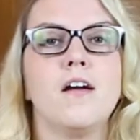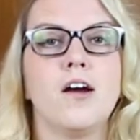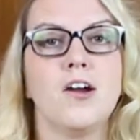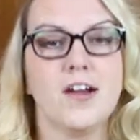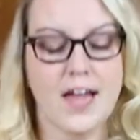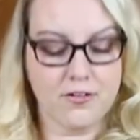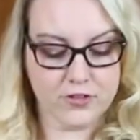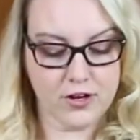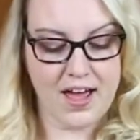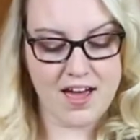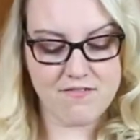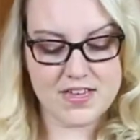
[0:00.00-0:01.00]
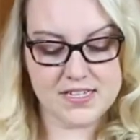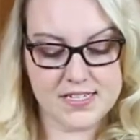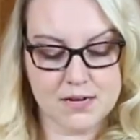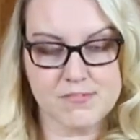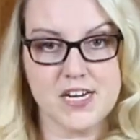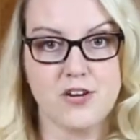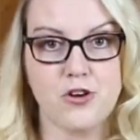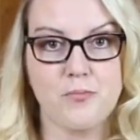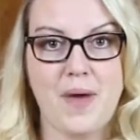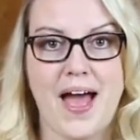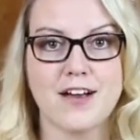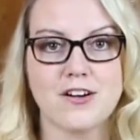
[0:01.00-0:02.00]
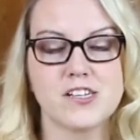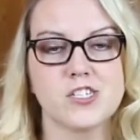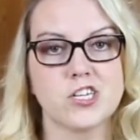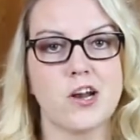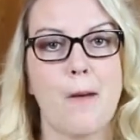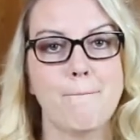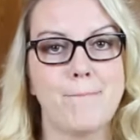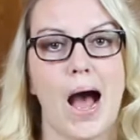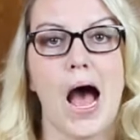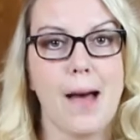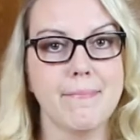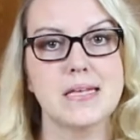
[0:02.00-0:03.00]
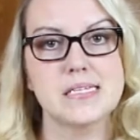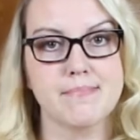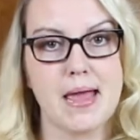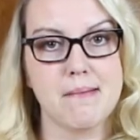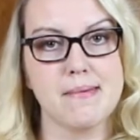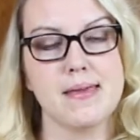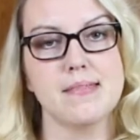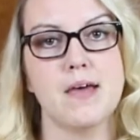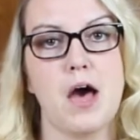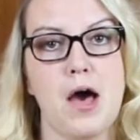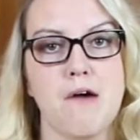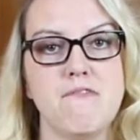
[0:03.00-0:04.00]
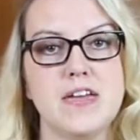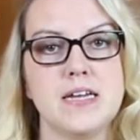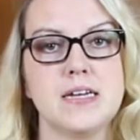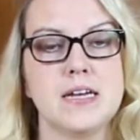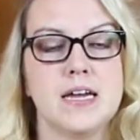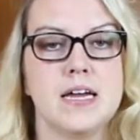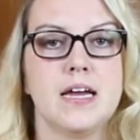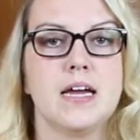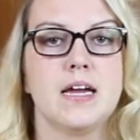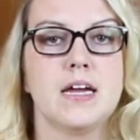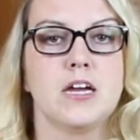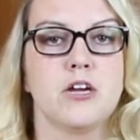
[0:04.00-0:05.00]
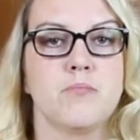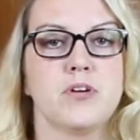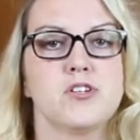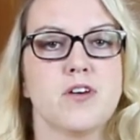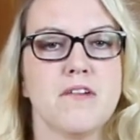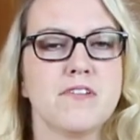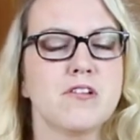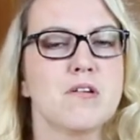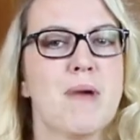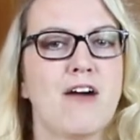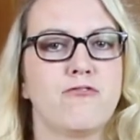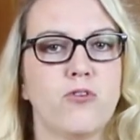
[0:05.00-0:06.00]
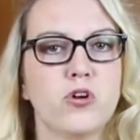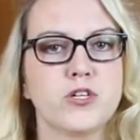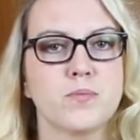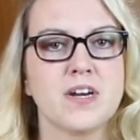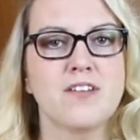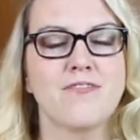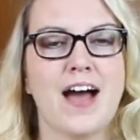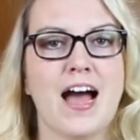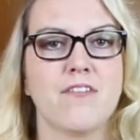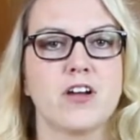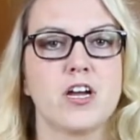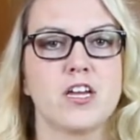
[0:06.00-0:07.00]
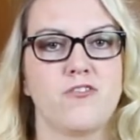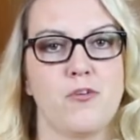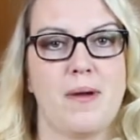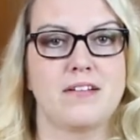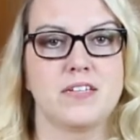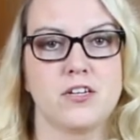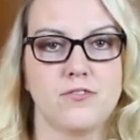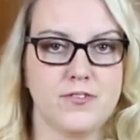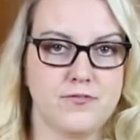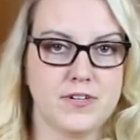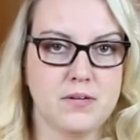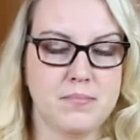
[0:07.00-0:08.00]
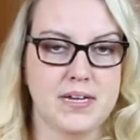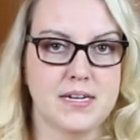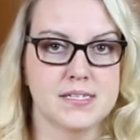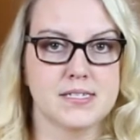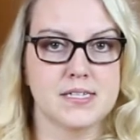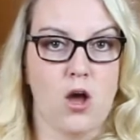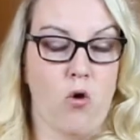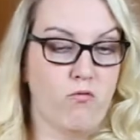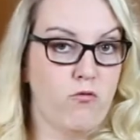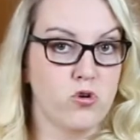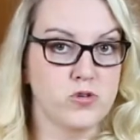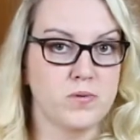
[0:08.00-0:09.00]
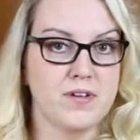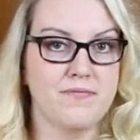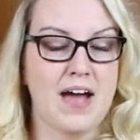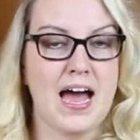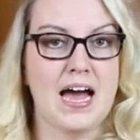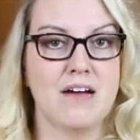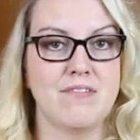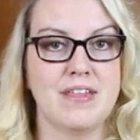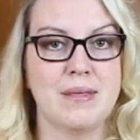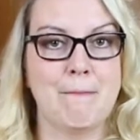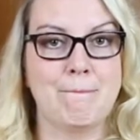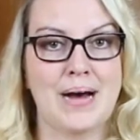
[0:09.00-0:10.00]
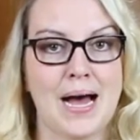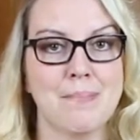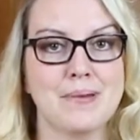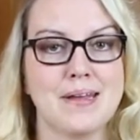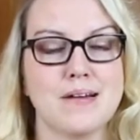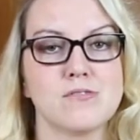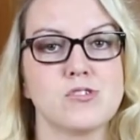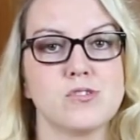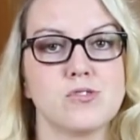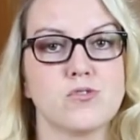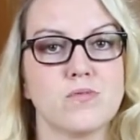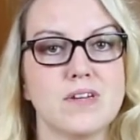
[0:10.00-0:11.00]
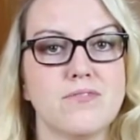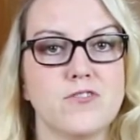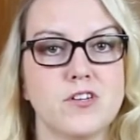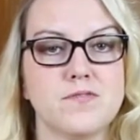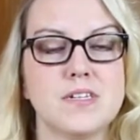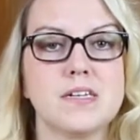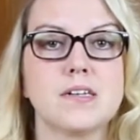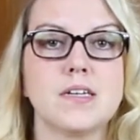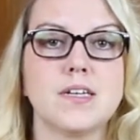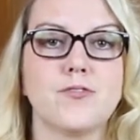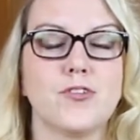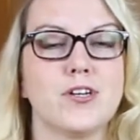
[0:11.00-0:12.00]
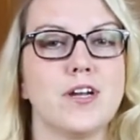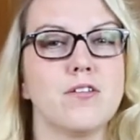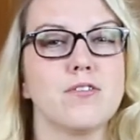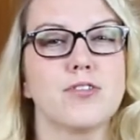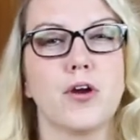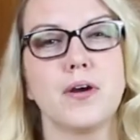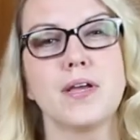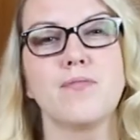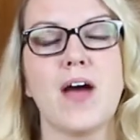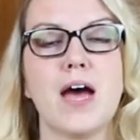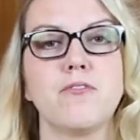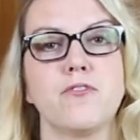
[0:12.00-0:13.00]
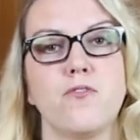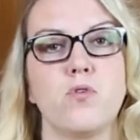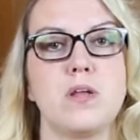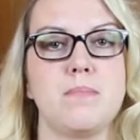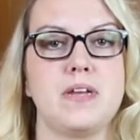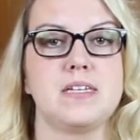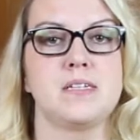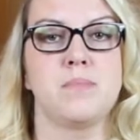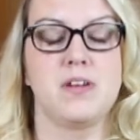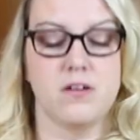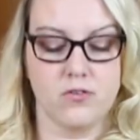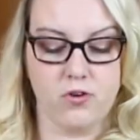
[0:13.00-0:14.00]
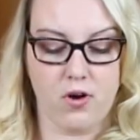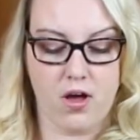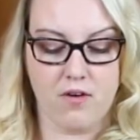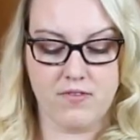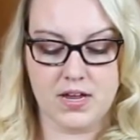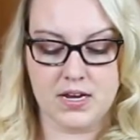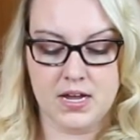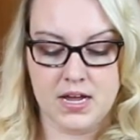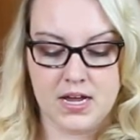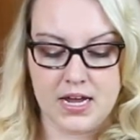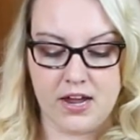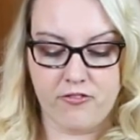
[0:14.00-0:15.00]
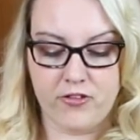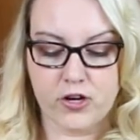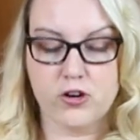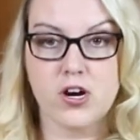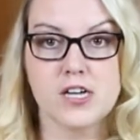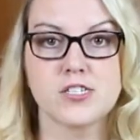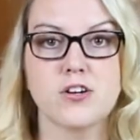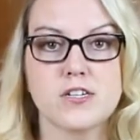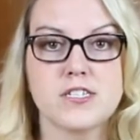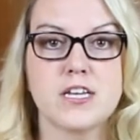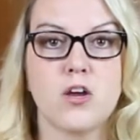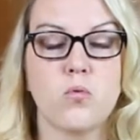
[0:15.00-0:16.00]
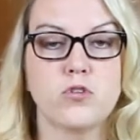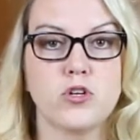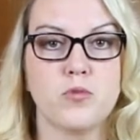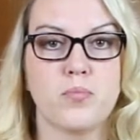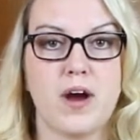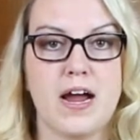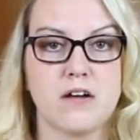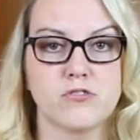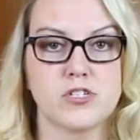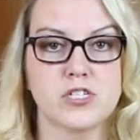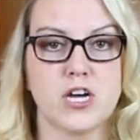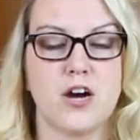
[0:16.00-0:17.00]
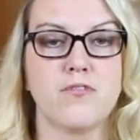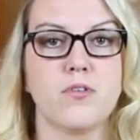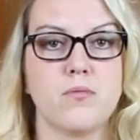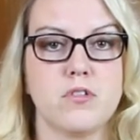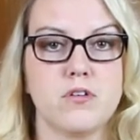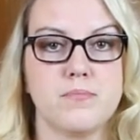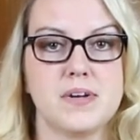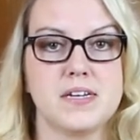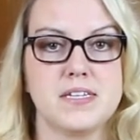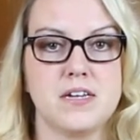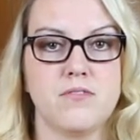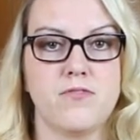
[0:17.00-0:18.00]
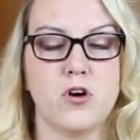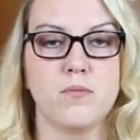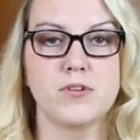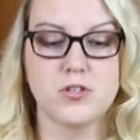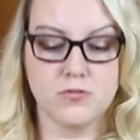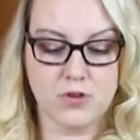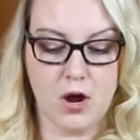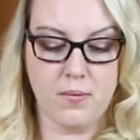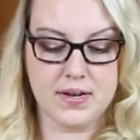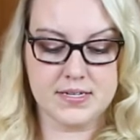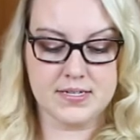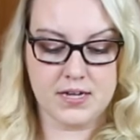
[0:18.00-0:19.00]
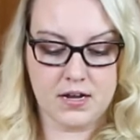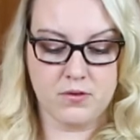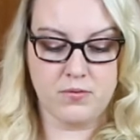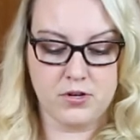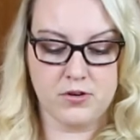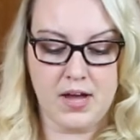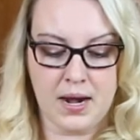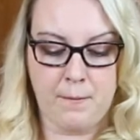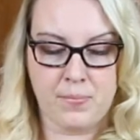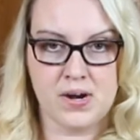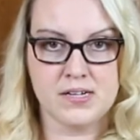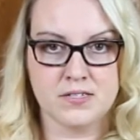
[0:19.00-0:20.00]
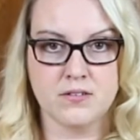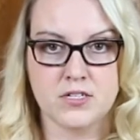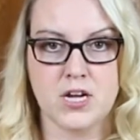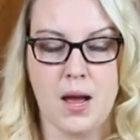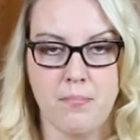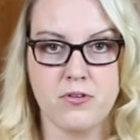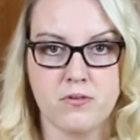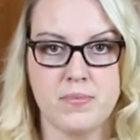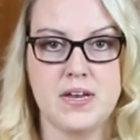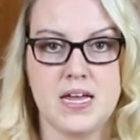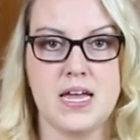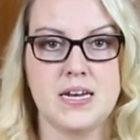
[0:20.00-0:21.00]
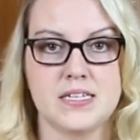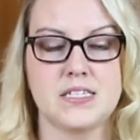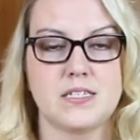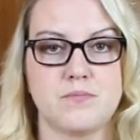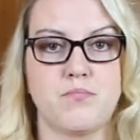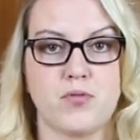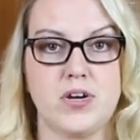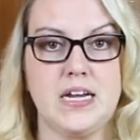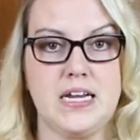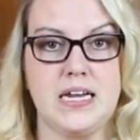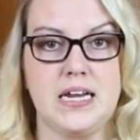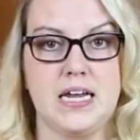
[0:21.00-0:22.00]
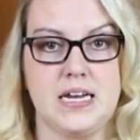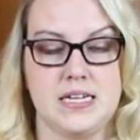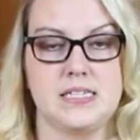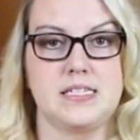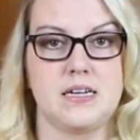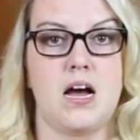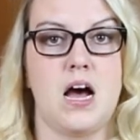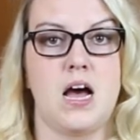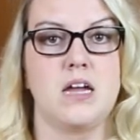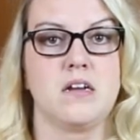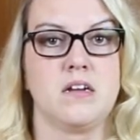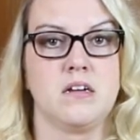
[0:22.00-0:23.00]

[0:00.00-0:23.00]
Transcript: Alright, after you have it dumped in your pie crust, you're gonna pop this baby in the oven. Put your oven on about 425 and cook it for about 10 or 15 minutes on 425, and then pop it down to 350 and cook it for another 35 to 40 minutes depending on your oven. If your crust starts to get too brown, just cover it with a little bit of tin foil, but you'll know when it's done when you kind of press on the top a little bit and it's springy and it's not,